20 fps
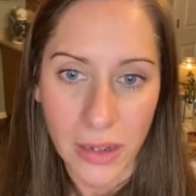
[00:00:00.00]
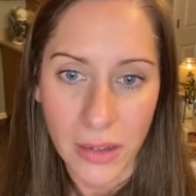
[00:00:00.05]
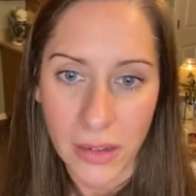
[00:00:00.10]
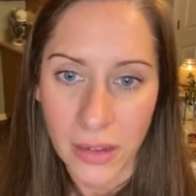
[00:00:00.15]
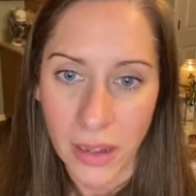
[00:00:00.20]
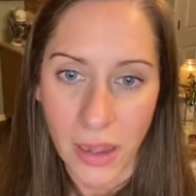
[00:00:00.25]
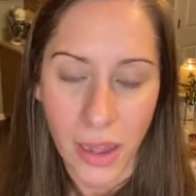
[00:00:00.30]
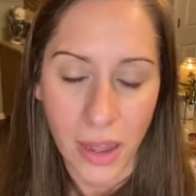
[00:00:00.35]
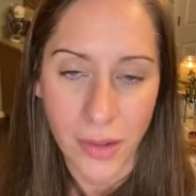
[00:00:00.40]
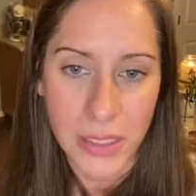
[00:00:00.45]

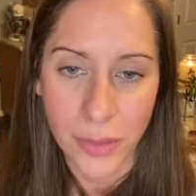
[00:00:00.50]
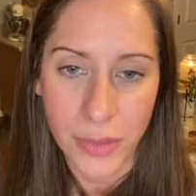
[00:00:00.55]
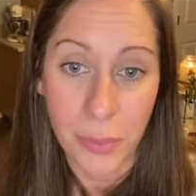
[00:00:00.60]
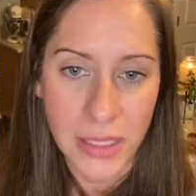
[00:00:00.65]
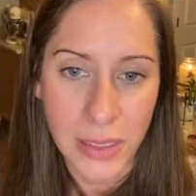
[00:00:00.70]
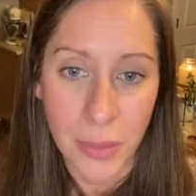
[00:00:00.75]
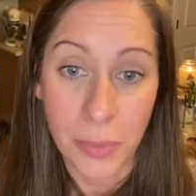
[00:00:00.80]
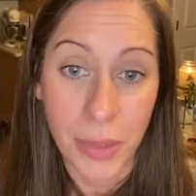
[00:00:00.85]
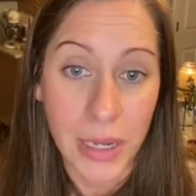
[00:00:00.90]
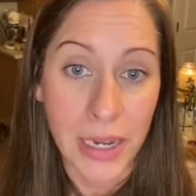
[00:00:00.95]

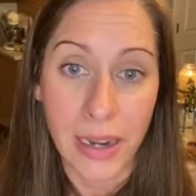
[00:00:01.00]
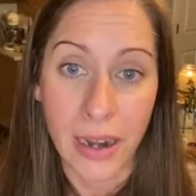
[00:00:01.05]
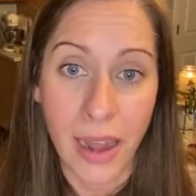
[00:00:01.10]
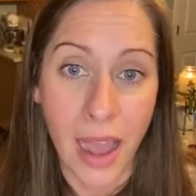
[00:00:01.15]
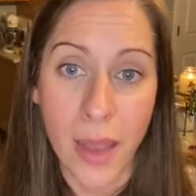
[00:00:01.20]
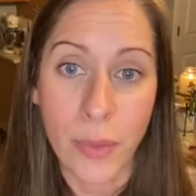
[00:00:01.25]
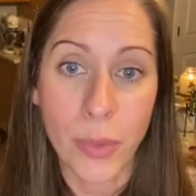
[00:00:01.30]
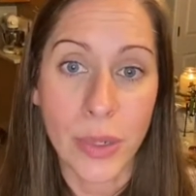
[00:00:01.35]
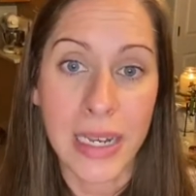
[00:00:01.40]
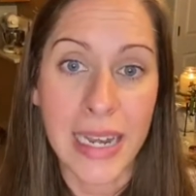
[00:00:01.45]
But I
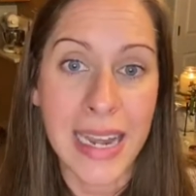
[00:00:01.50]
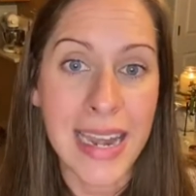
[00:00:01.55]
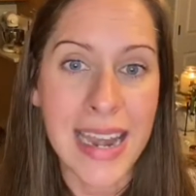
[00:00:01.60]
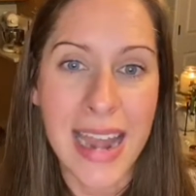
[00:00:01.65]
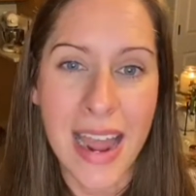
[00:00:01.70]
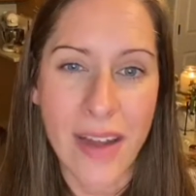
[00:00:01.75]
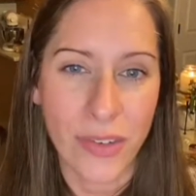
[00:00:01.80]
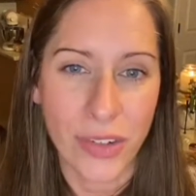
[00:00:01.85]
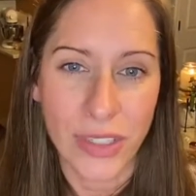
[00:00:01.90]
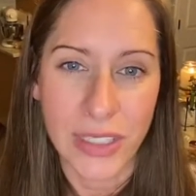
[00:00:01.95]
would
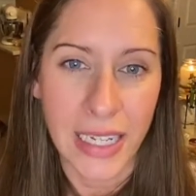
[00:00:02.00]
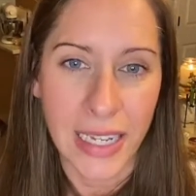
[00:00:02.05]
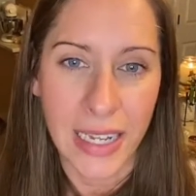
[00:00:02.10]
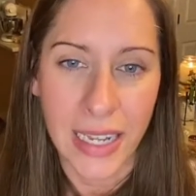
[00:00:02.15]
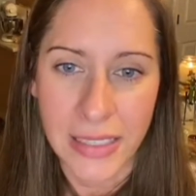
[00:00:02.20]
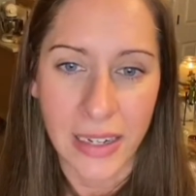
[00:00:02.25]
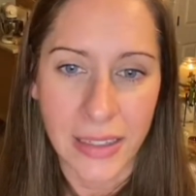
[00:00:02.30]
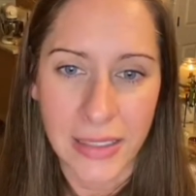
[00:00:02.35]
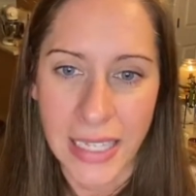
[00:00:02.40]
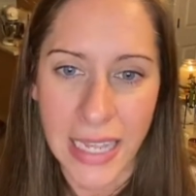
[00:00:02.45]
never
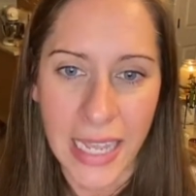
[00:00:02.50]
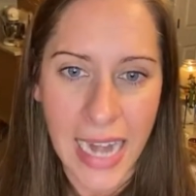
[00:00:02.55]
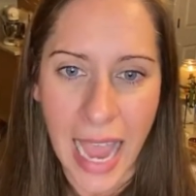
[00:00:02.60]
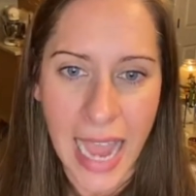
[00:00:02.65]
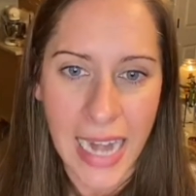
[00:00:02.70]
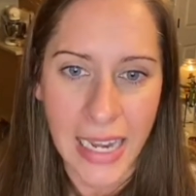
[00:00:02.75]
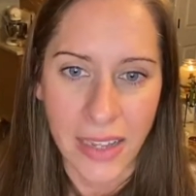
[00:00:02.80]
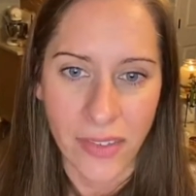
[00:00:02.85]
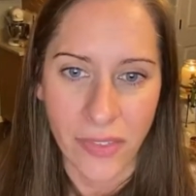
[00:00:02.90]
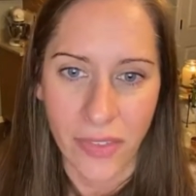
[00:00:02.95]
take any
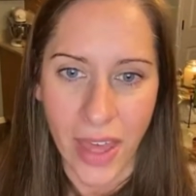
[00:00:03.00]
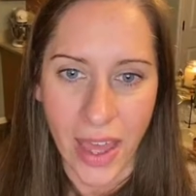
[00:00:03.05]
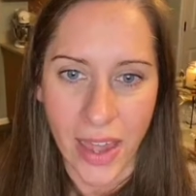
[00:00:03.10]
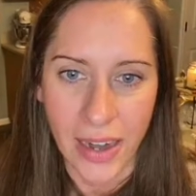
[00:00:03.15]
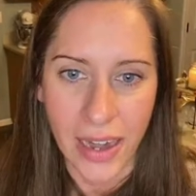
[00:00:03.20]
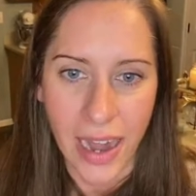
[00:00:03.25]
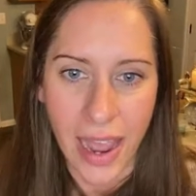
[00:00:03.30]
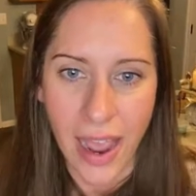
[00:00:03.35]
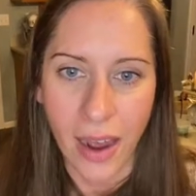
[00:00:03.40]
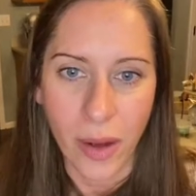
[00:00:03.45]
of that
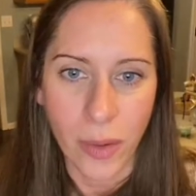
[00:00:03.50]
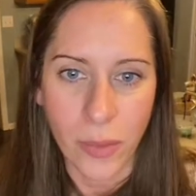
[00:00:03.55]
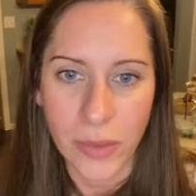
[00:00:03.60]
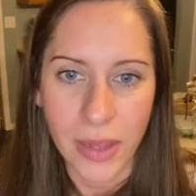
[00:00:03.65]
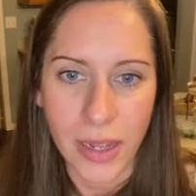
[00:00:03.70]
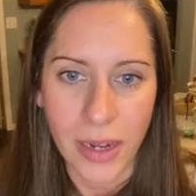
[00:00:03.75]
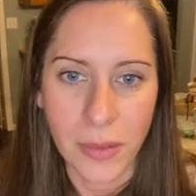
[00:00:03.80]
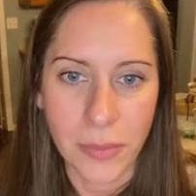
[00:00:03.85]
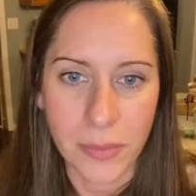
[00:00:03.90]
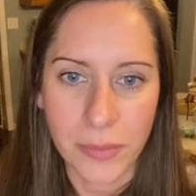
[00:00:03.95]
now that
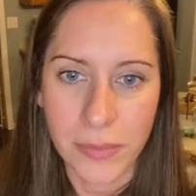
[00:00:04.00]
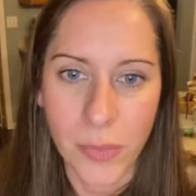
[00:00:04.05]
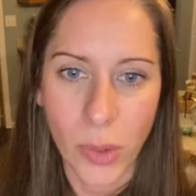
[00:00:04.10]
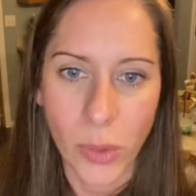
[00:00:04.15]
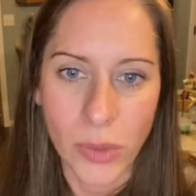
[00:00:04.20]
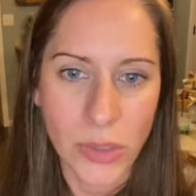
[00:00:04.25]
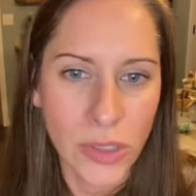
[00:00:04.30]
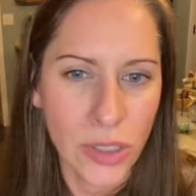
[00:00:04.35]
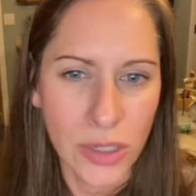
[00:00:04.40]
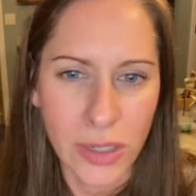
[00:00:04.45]
I'm
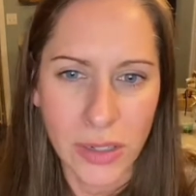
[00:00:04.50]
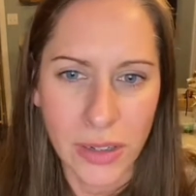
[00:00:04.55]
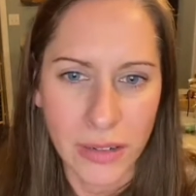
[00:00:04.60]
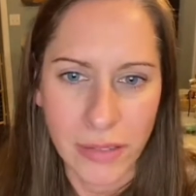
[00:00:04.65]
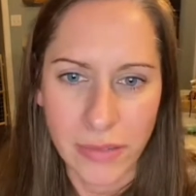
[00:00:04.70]
older, and